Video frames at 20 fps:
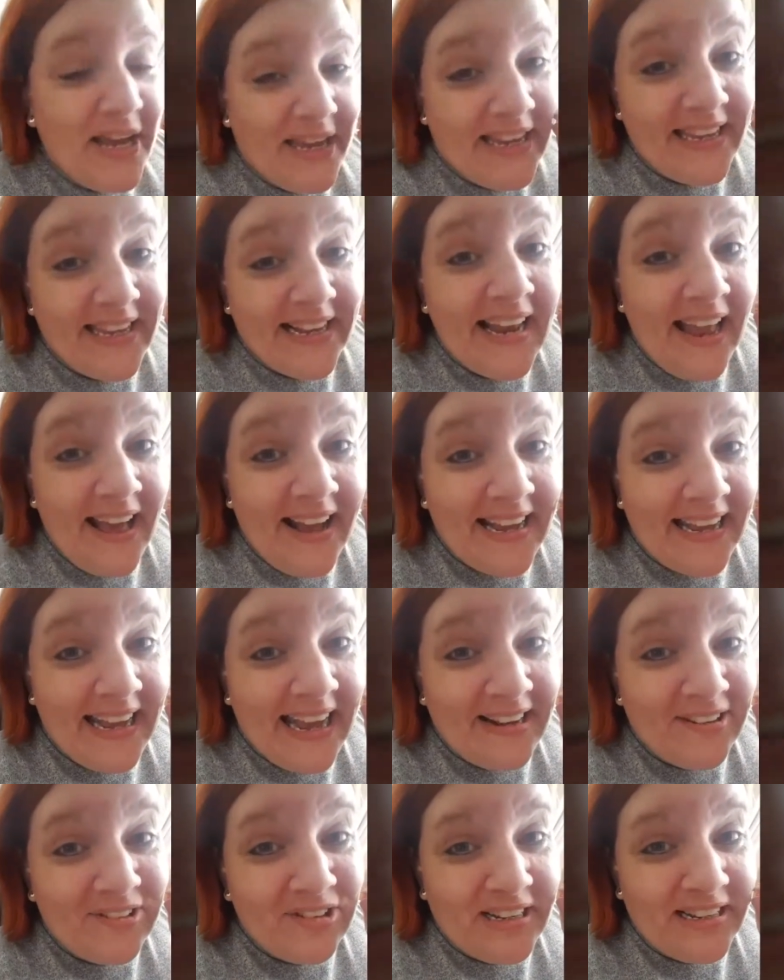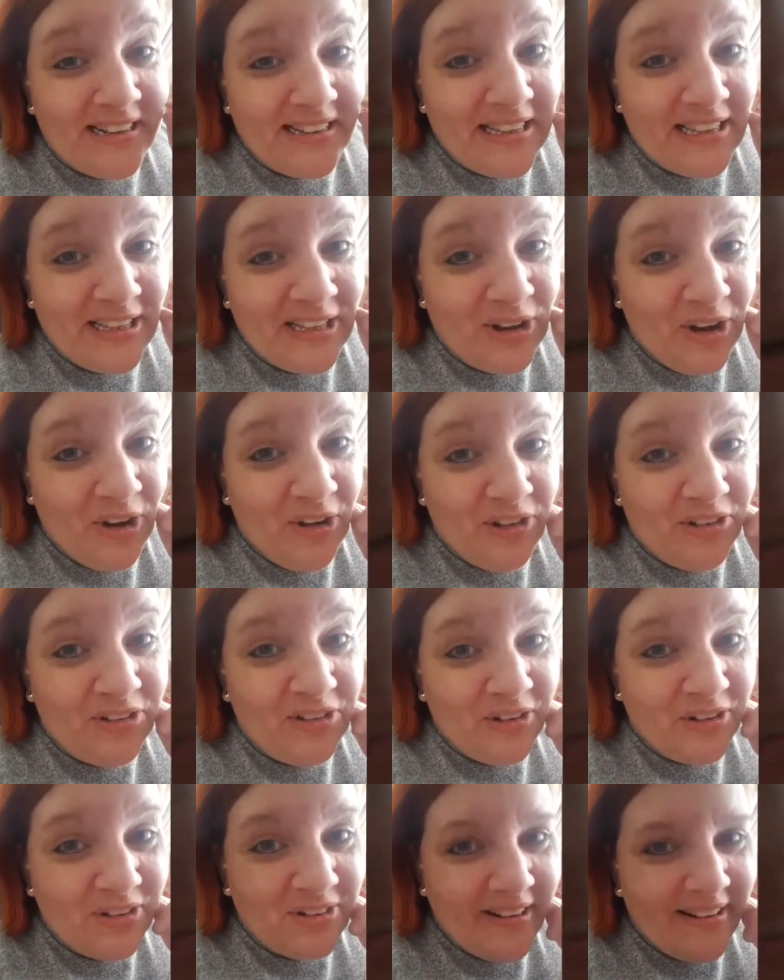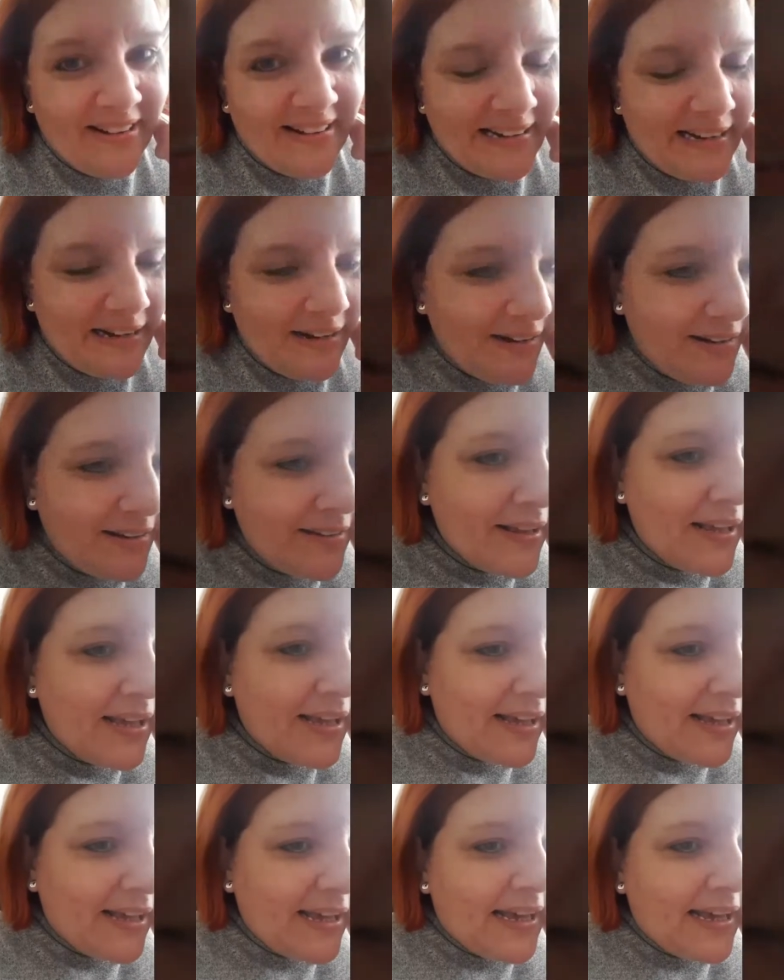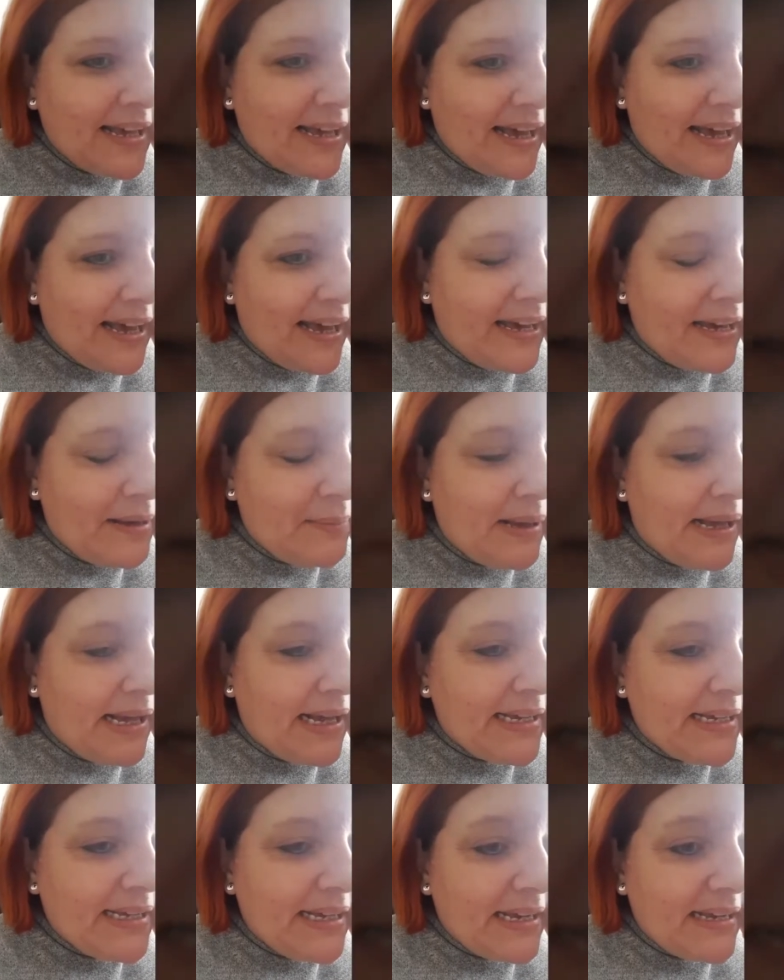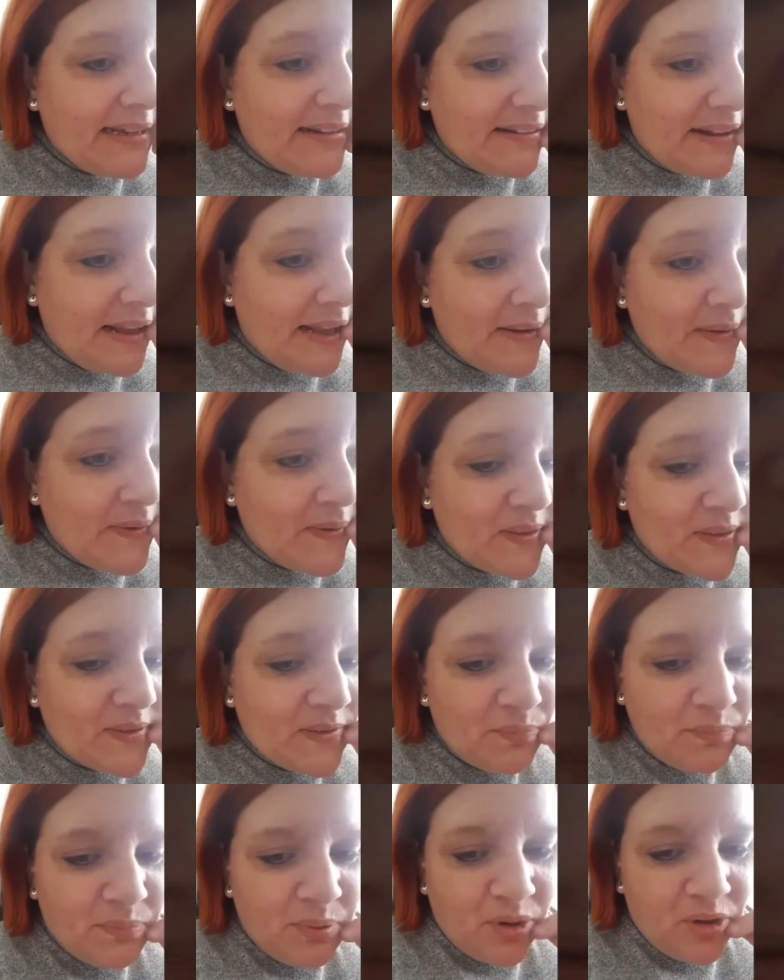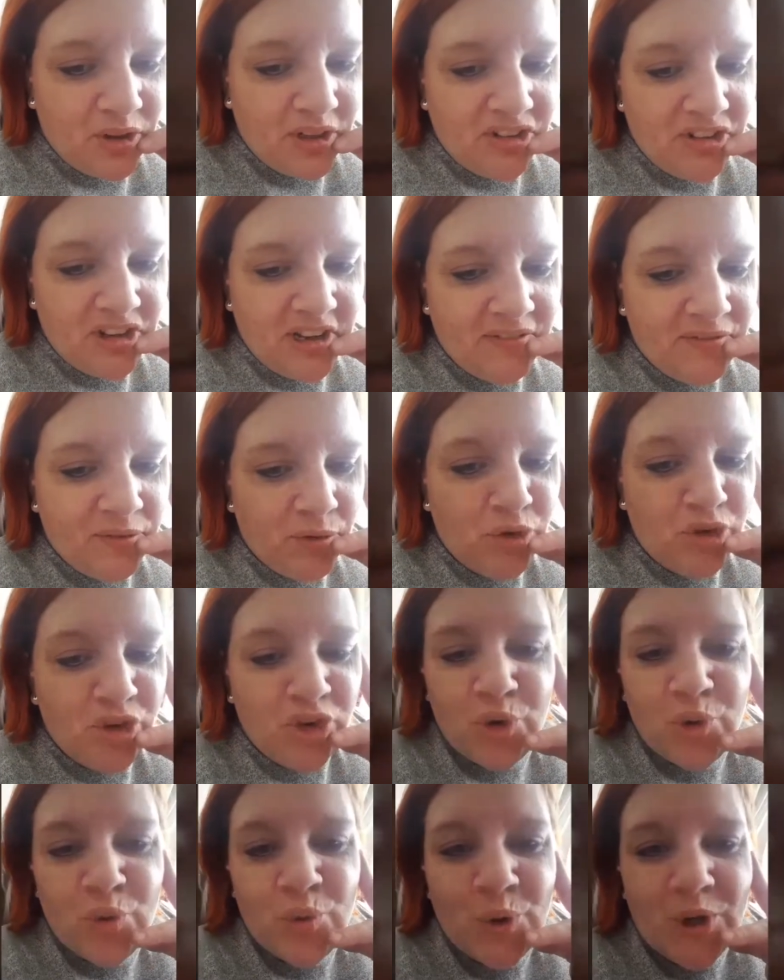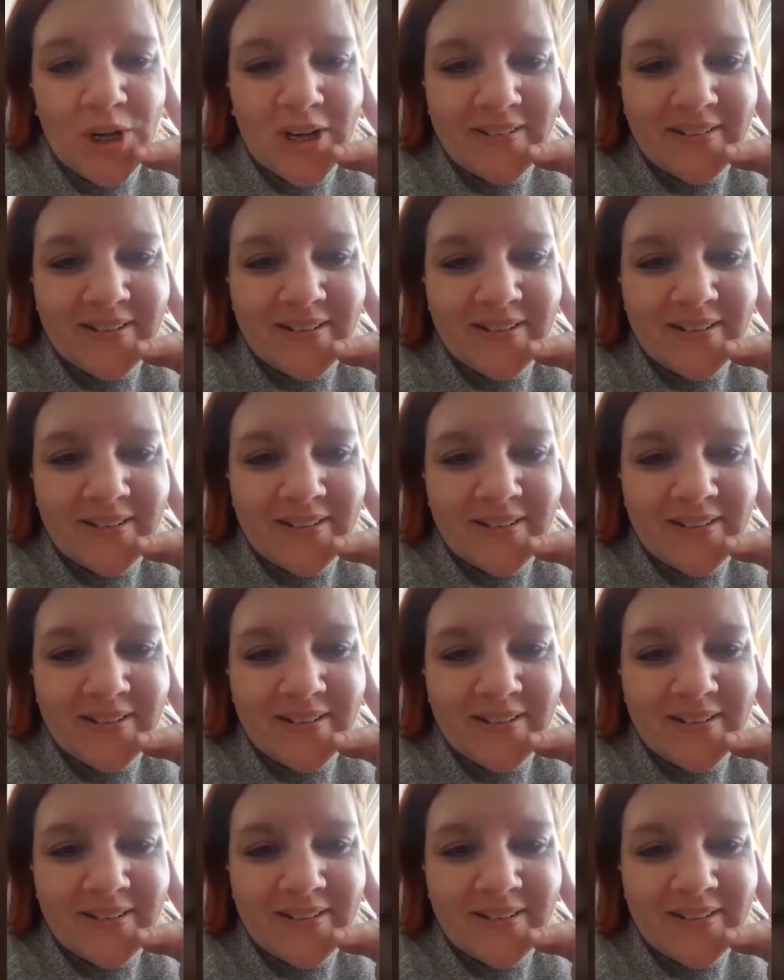You're lucky, actually, that you got the song title. Yeah, so put on a cheerful tune